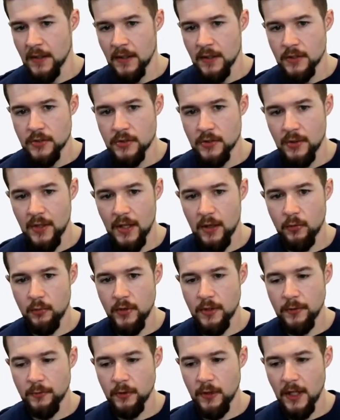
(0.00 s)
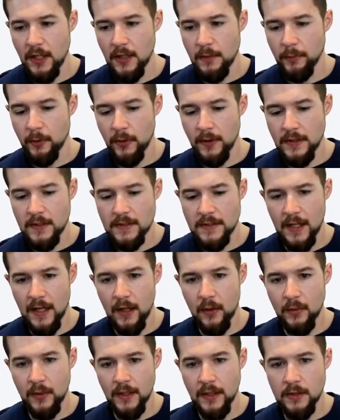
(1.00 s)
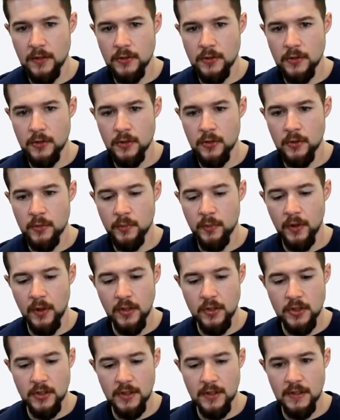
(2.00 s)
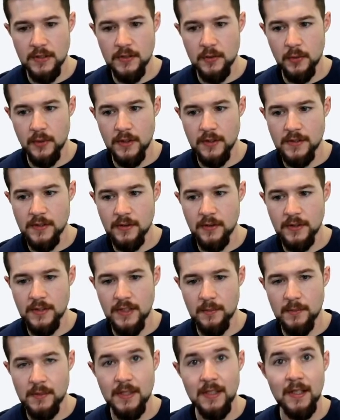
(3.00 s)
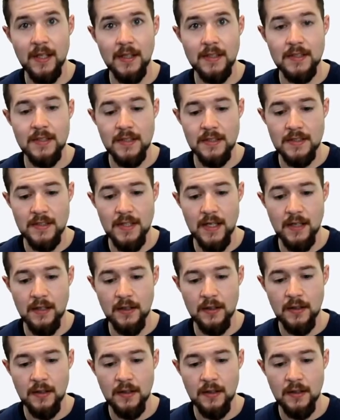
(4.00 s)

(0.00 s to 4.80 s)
So now if we try and deploy this out into production, it's going to still attempt to connect to this data.